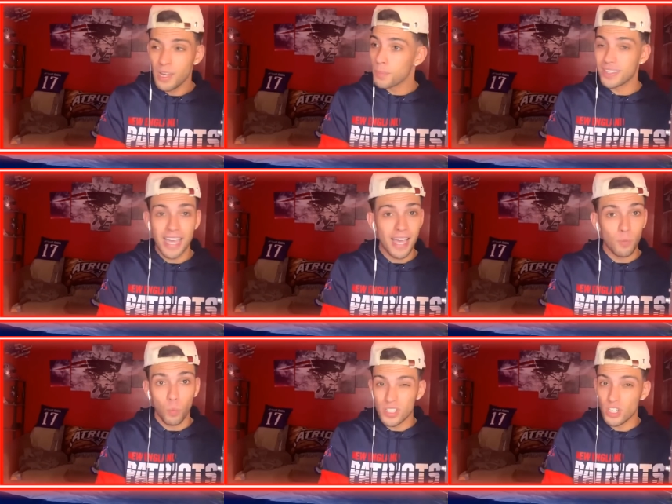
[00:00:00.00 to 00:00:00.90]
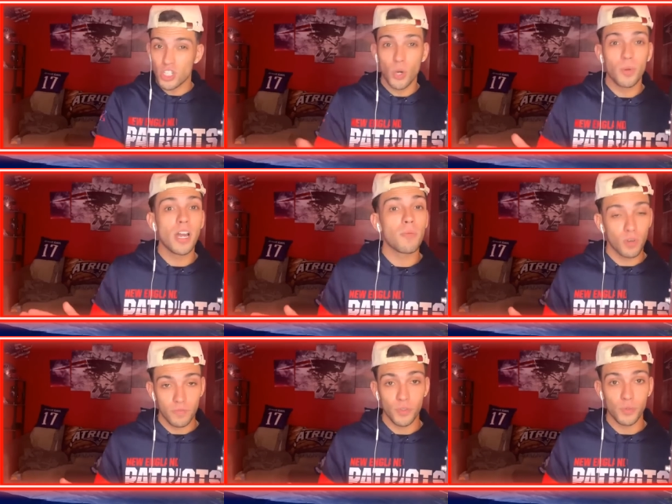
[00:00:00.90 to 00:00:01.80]
but then wasn't showing up for
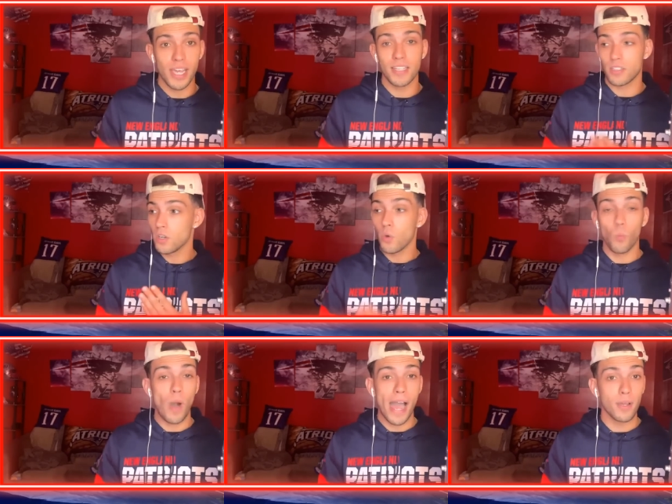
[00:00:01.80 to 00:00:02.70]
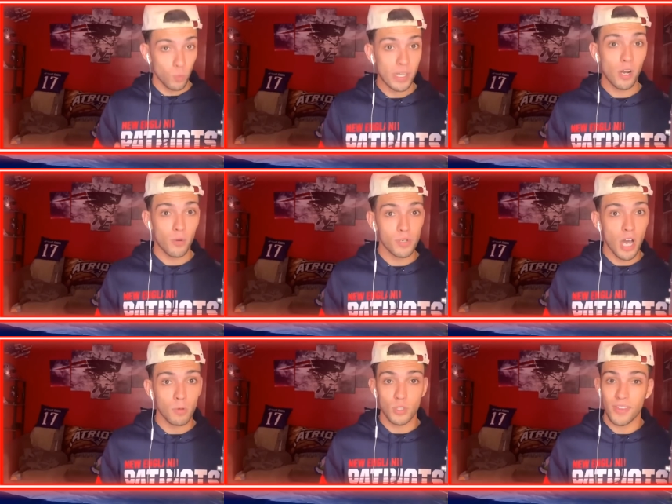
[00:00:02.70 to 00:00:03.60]
a few days. Why? We don't
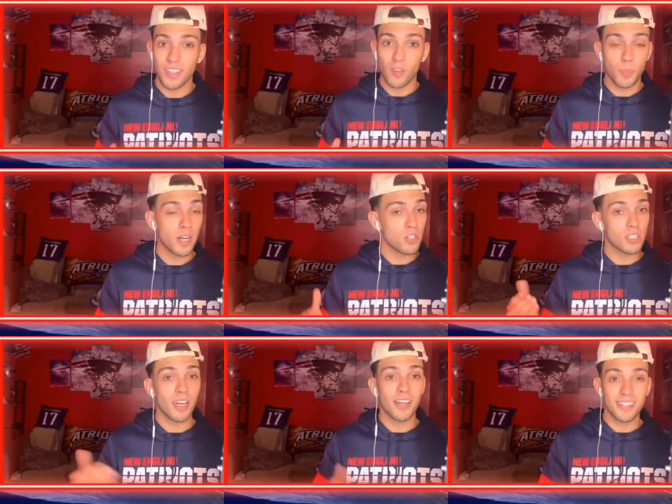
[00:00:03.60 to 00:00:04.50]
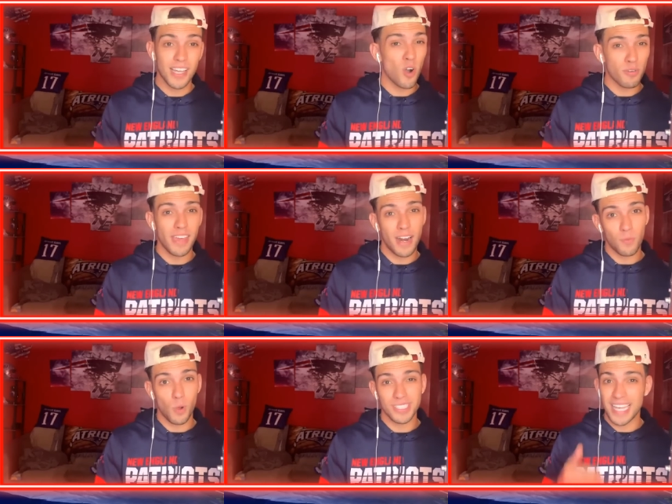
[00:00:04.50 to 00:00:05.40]
know. So I think if Baringer is going to take over that
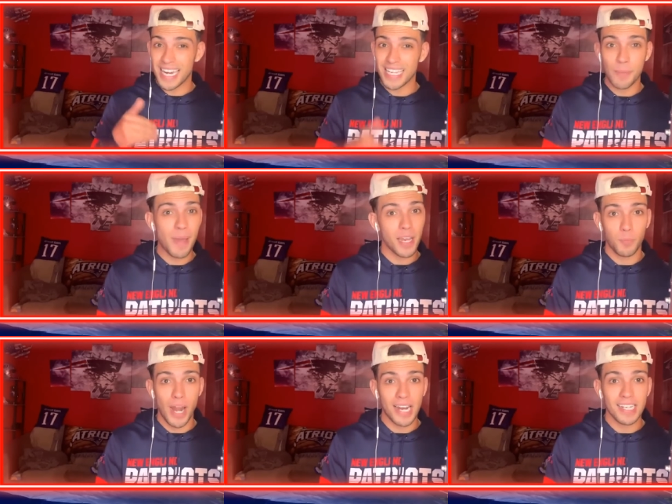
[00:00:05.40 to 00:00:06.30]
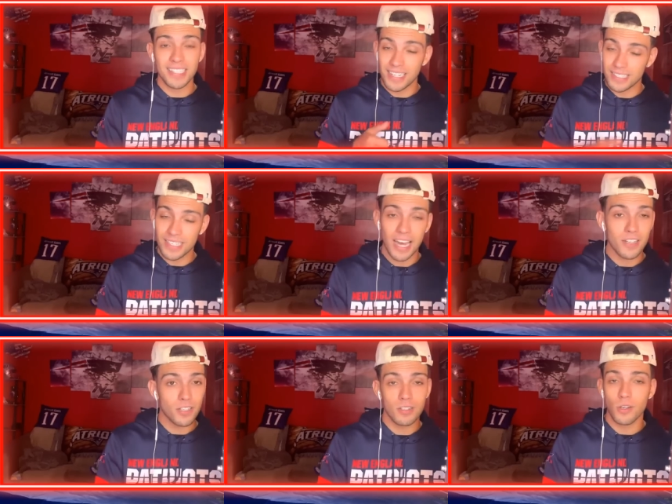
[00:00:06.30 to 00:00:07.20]
role, he's got to get back in practice and he's got to
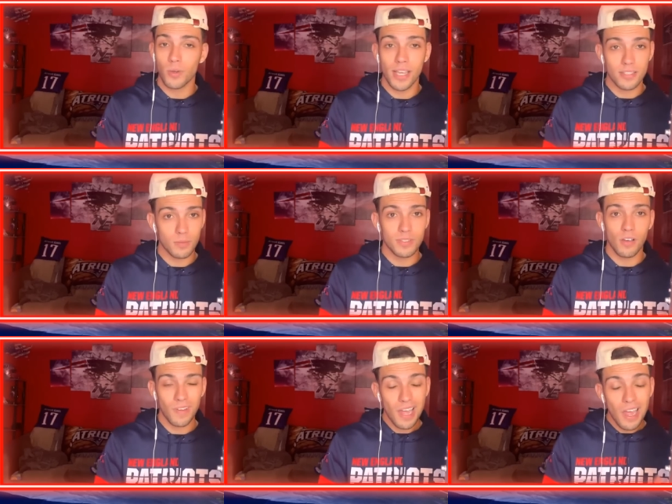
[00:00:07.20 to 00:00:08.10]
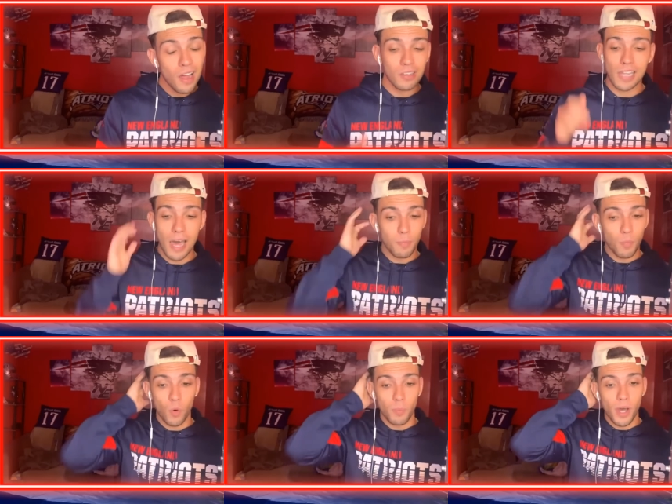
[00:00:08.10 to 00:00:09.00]
start showcasing himself a lot
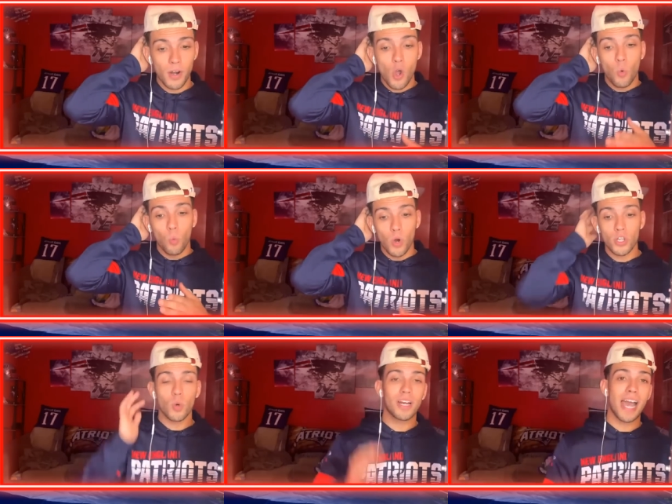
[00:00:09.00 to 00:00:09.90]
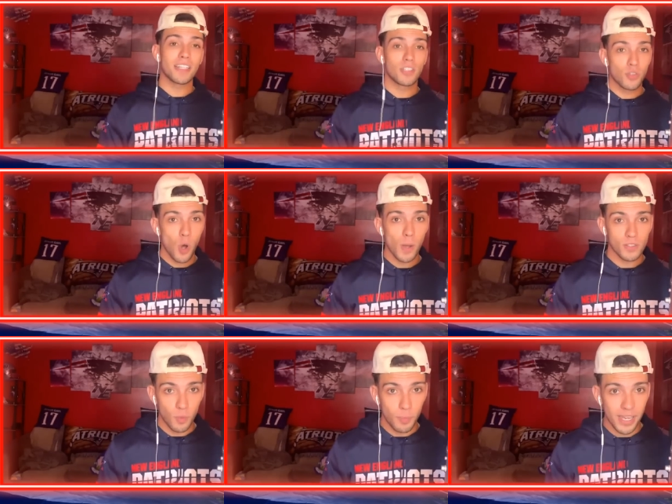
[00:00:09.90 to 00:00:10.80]
more. But what are your guys' thoughts
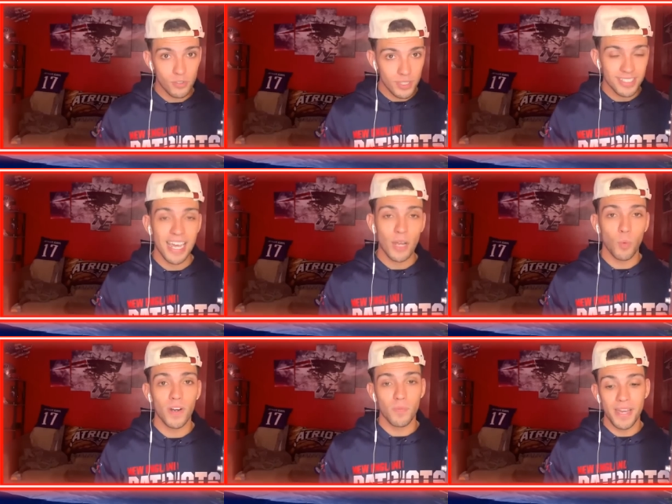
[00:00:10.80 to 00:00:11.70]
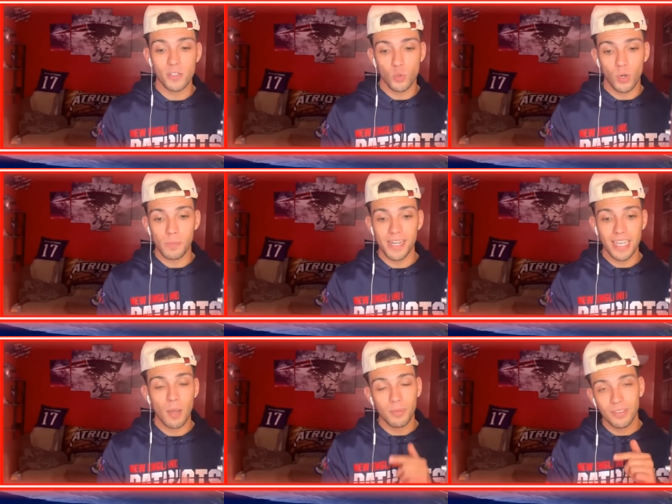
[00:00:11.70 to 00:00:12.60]
from Patriots day one of mandatory
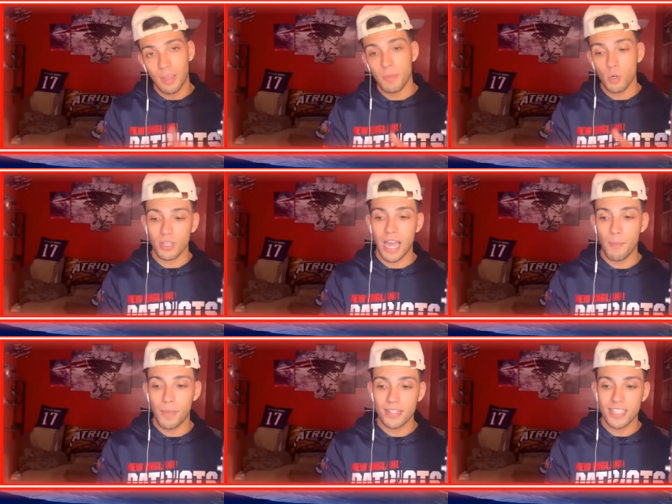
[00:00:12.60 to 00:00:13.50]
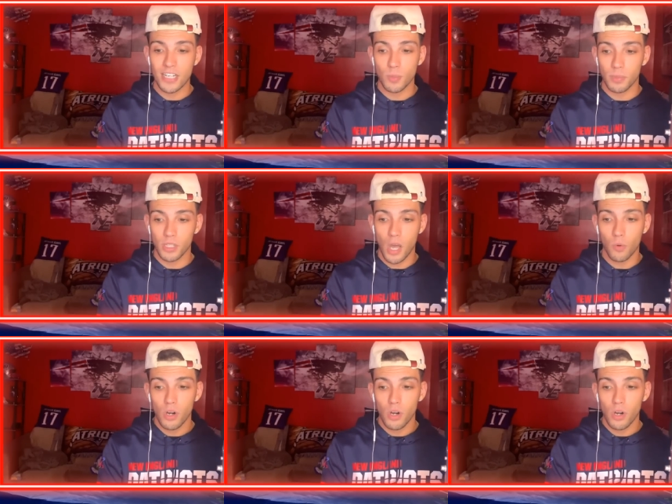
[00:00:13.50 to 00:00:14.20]
minicamp? Let me know in the comment section below.